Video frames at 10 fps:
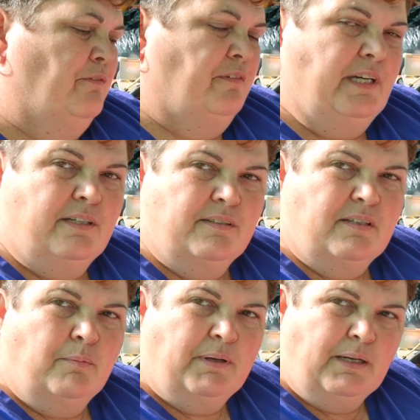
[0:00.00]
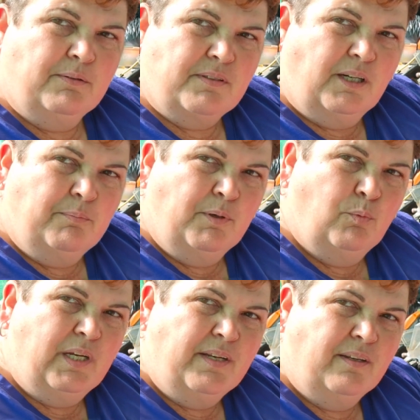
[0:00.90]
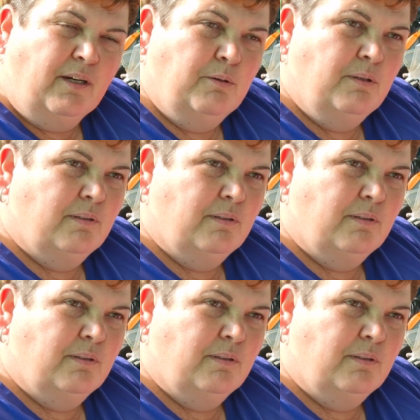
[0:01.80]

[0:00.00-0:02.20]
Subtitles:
feeders up outside my window.